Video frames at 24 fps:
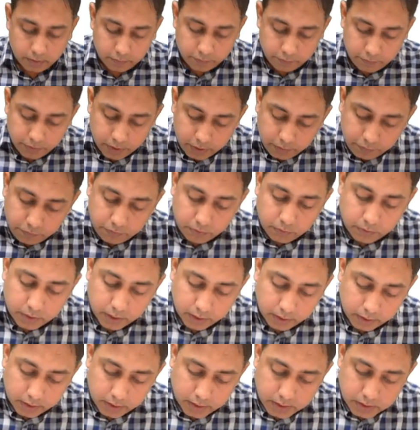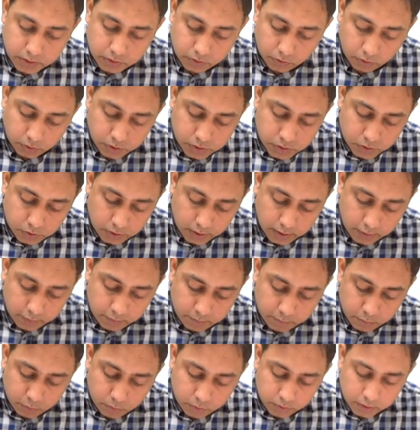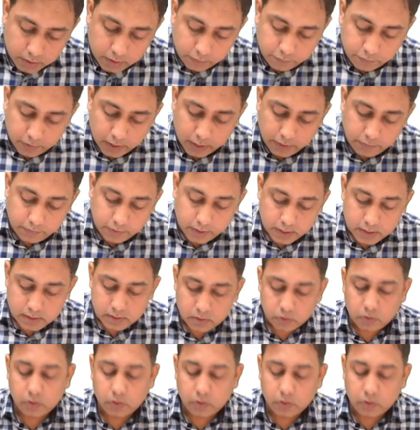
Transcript: Very few countries also have more than 5 days